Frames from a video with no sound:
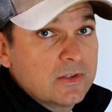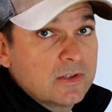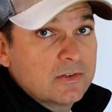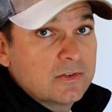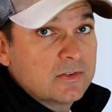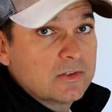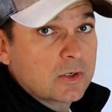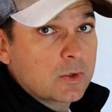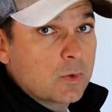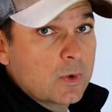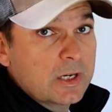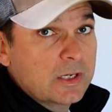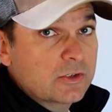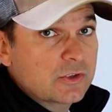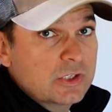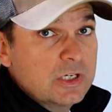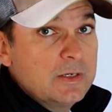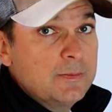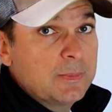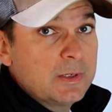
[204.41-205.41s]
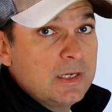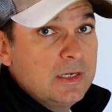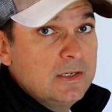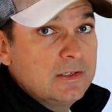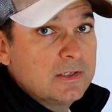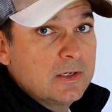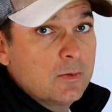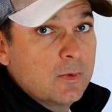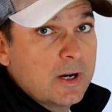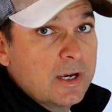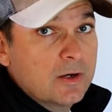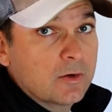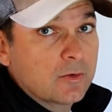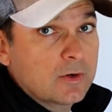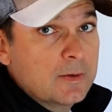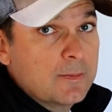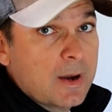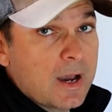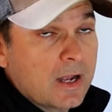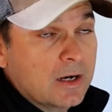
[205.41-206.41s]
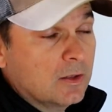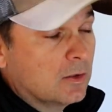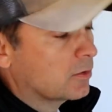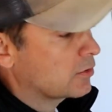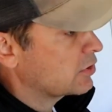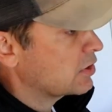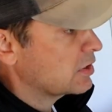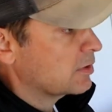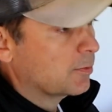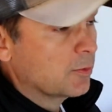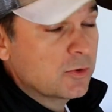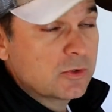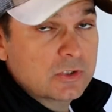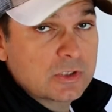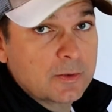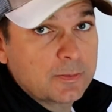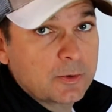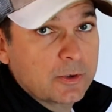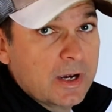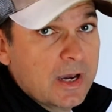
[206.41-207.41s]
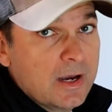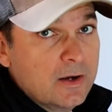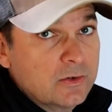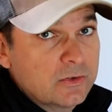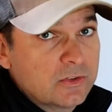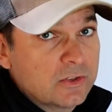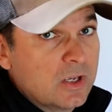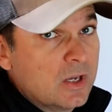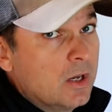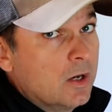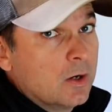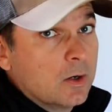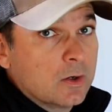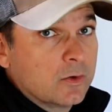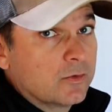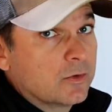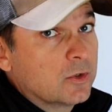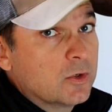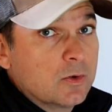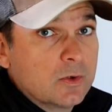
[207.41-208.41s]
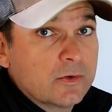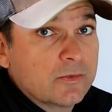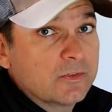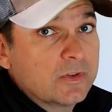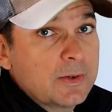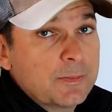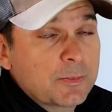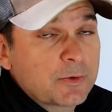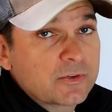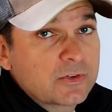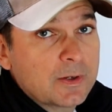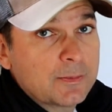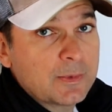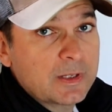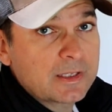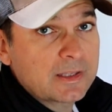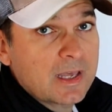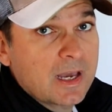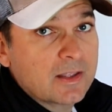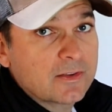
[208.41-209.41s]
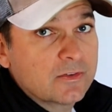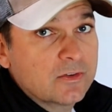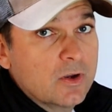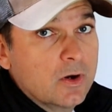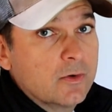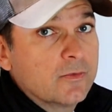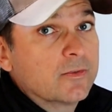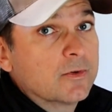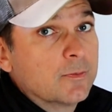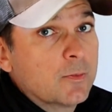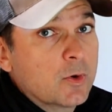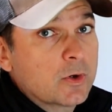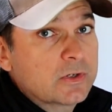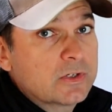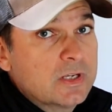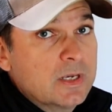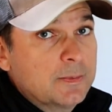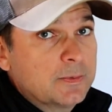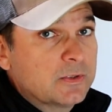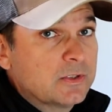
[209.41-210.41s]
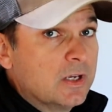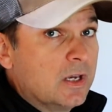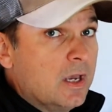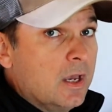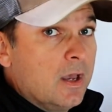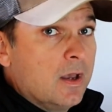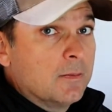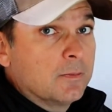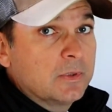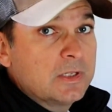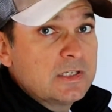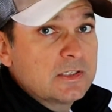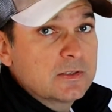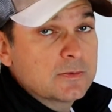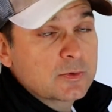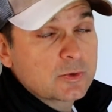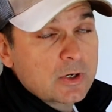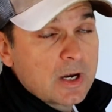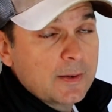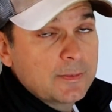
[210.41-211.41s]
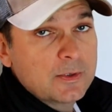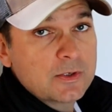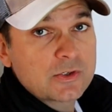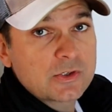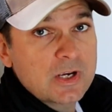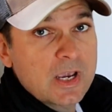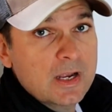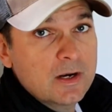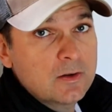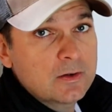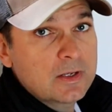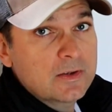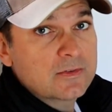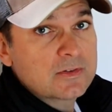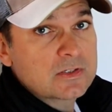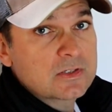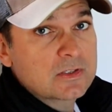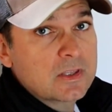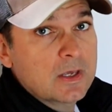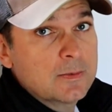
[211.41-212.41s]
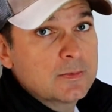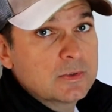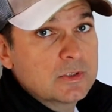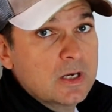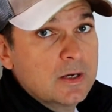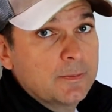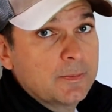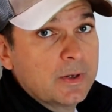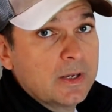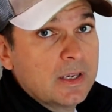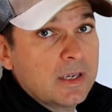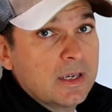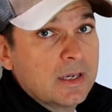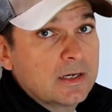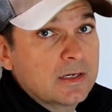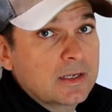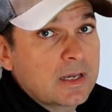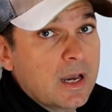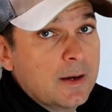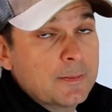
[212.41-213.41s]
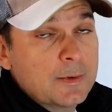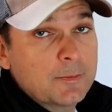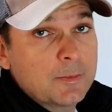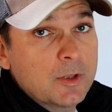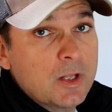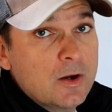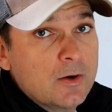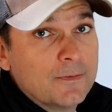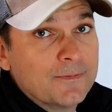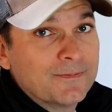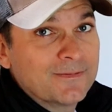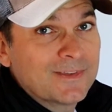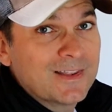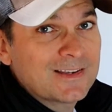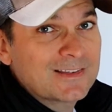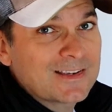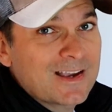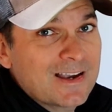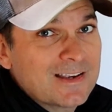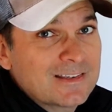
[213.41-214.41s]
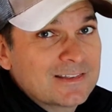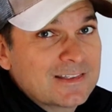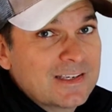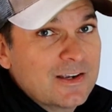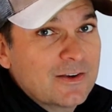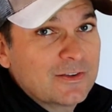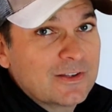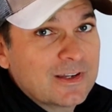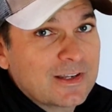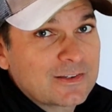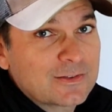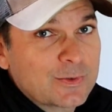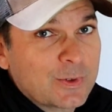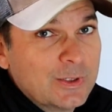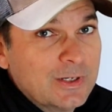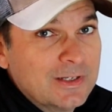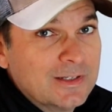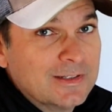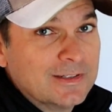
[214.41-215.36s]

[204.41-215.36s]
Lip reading: This is a quick, cheap, easy way to remodel or just spruce up your house, or if you're doing a flip or something like that. So for more tips, please subscribe to the channel, give us a thumbs up, and comment below. Thanks guys, see you on the next one.